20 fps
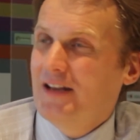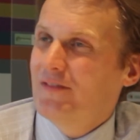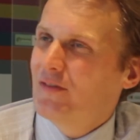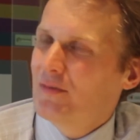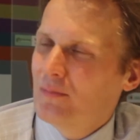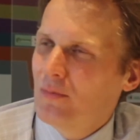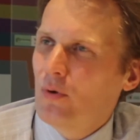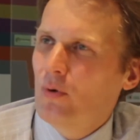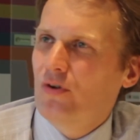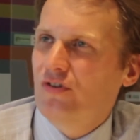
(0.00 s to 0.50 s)

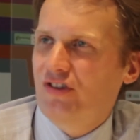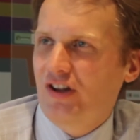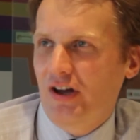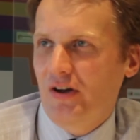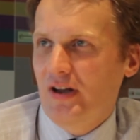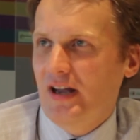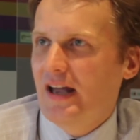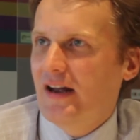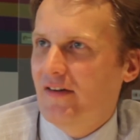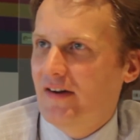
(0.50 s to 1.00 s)
even more
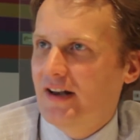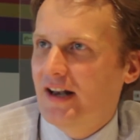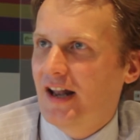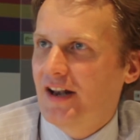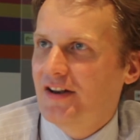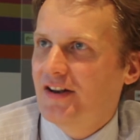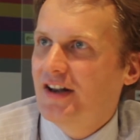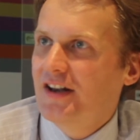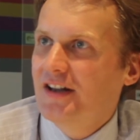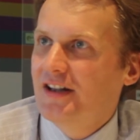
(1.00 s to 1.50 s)
so here in
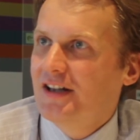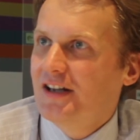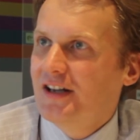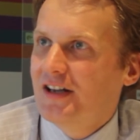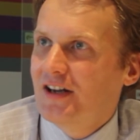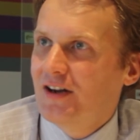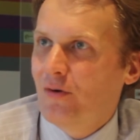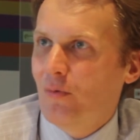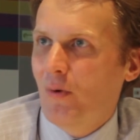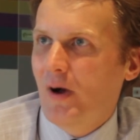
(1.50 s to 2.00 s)
London,
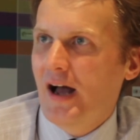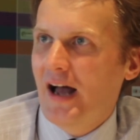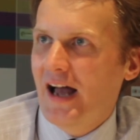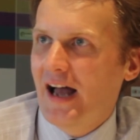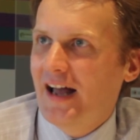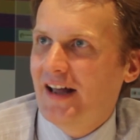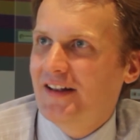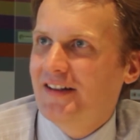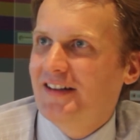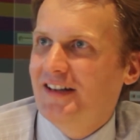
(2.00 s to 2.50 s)

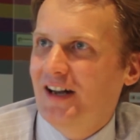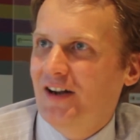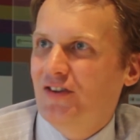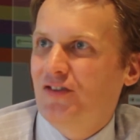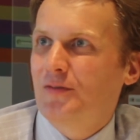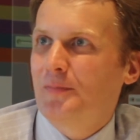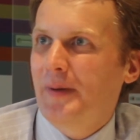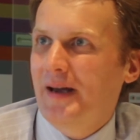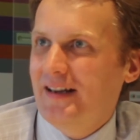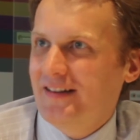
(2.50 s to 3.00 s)
where
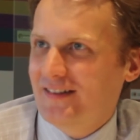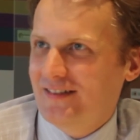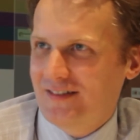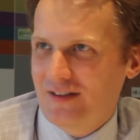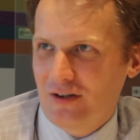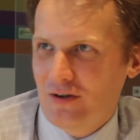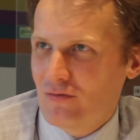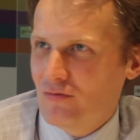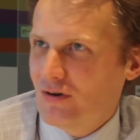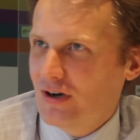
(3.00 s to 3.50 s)
spaces
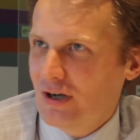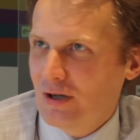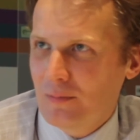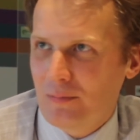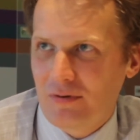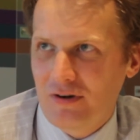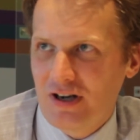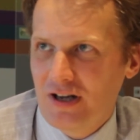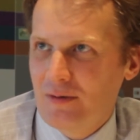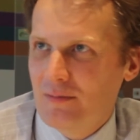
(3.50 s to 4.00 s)
at a real
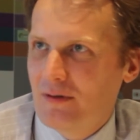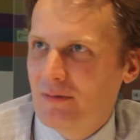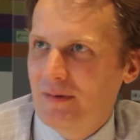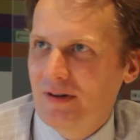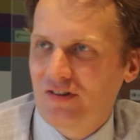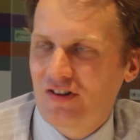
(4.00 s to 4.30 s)
premium.